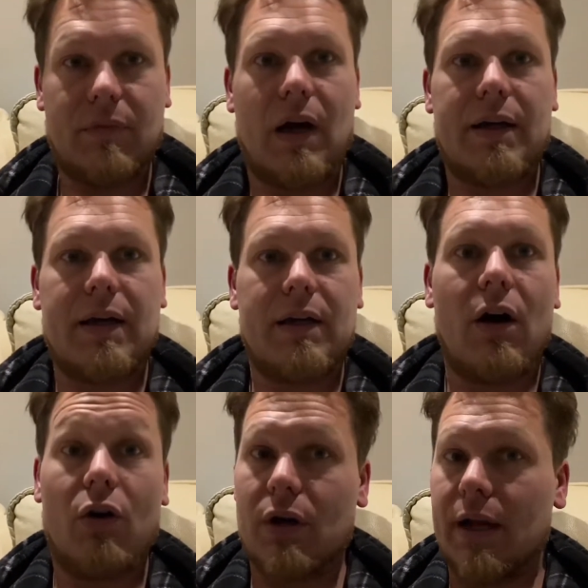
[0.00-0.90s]
I
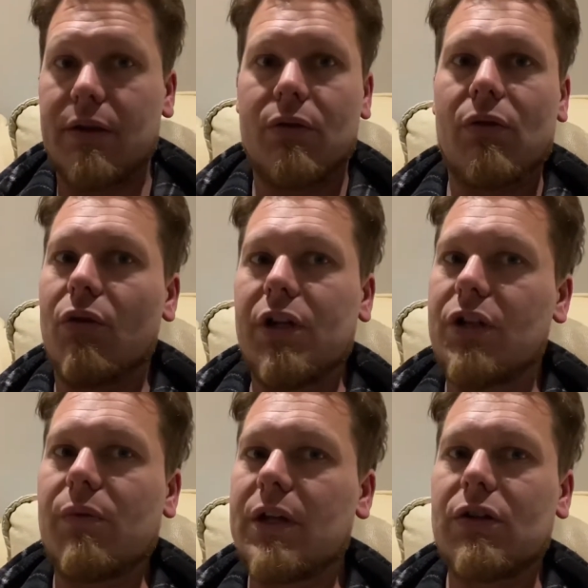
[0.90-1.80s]
online though, only
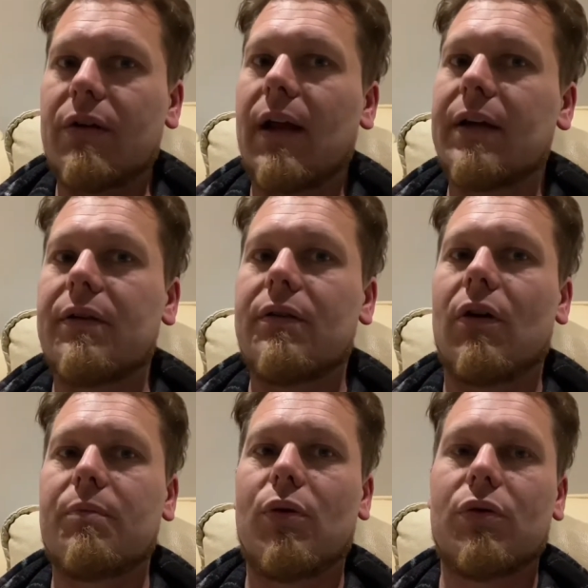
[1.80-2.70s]
do this online,
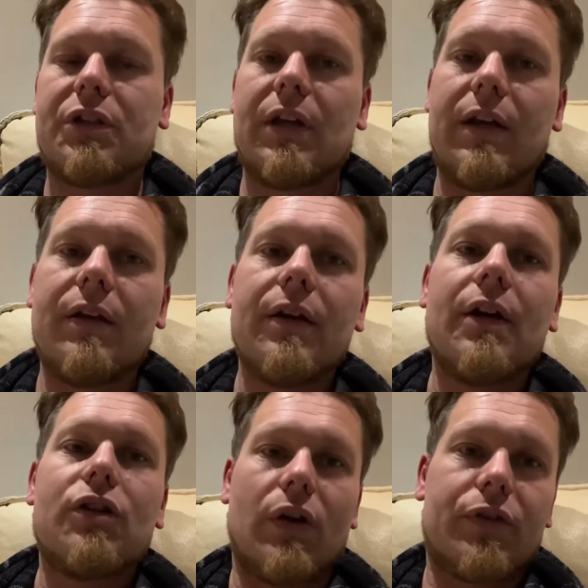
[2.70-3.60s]
not posting in.
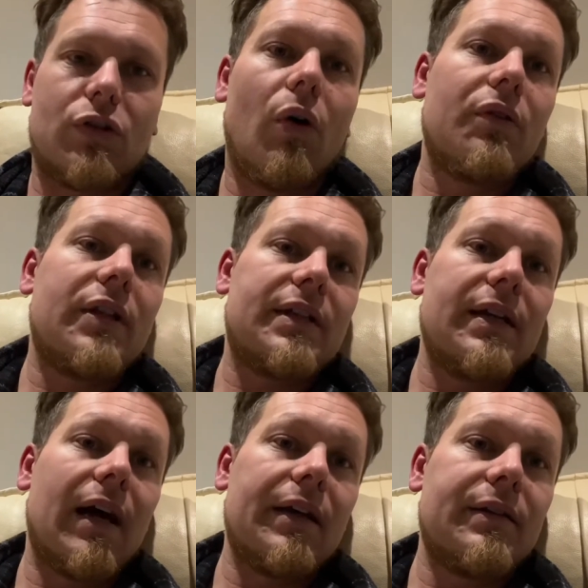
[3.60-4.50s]
So I've sawned it
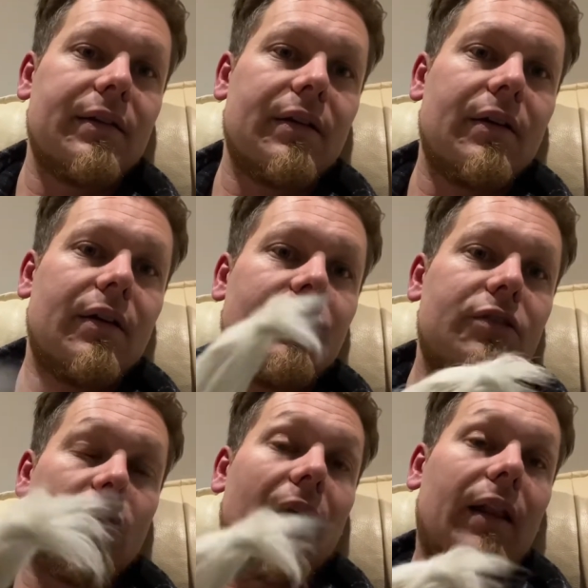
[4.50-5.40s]
tonight.
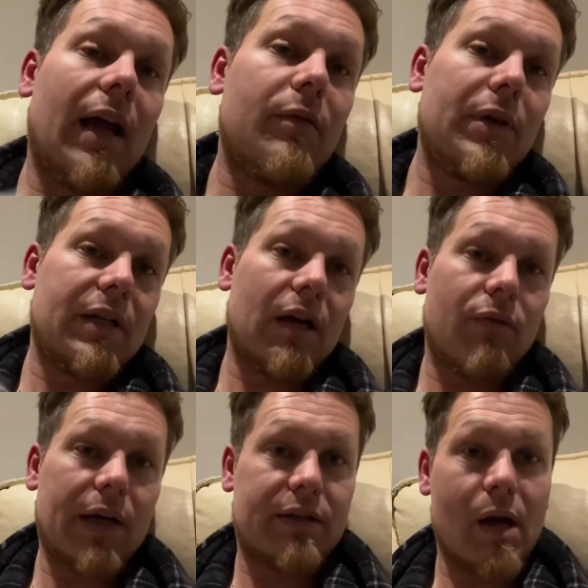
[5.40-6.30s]
So that'll end me
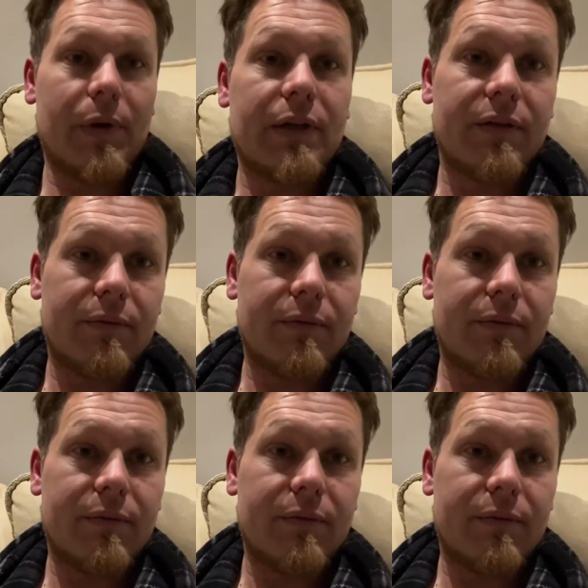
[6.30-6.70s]
direct debit.